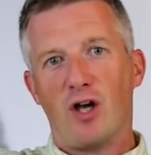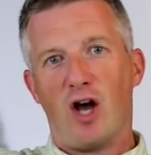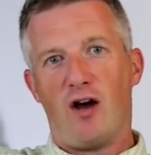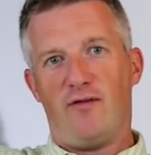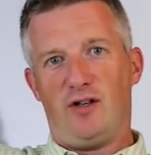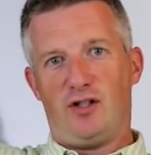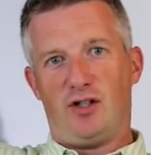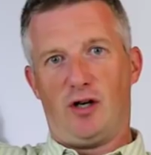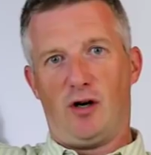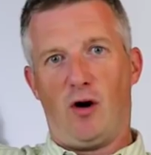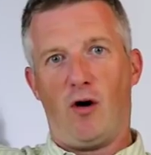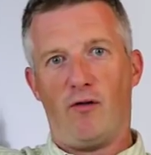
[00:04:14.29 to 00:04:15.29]

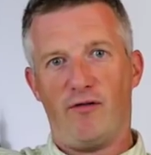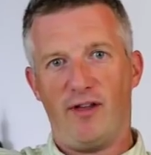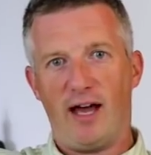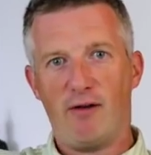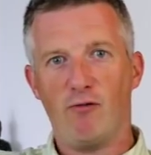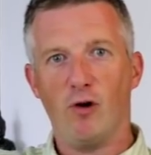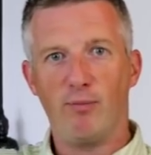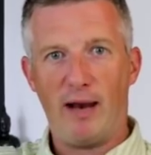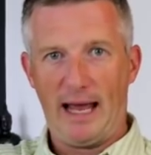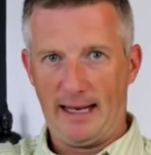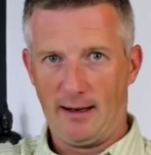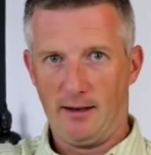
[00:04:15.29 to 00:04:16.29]
curvature of that rod
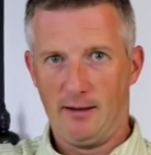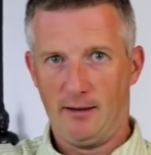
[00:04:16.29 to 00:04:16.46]
blank.